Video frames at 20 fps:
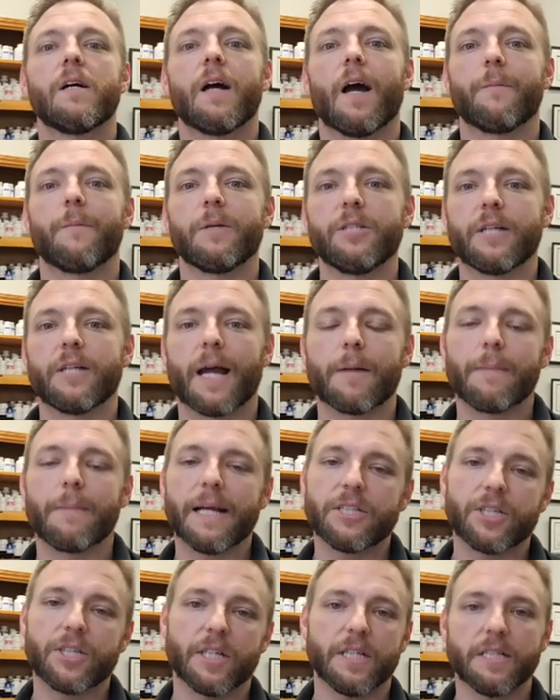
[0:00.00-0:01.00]
But you got to
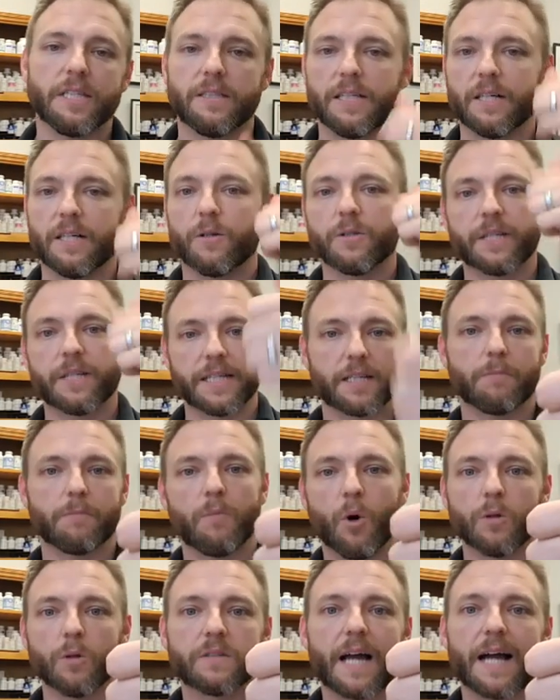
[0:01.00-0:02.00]
make sure you get the
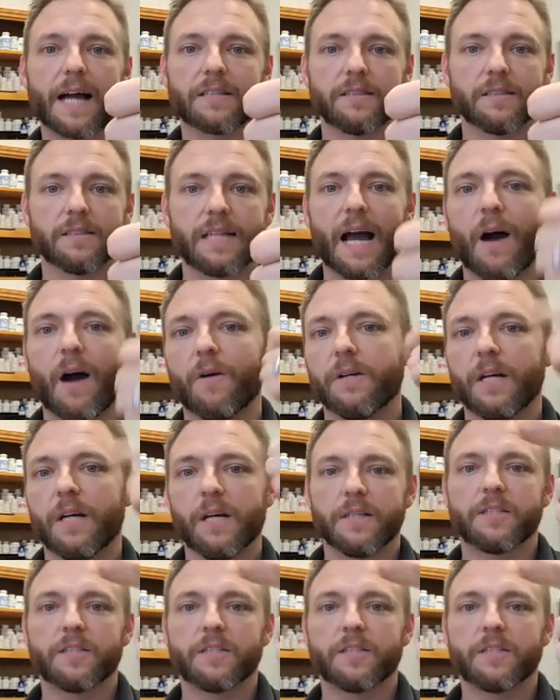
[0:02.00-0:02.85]
mold toxins out,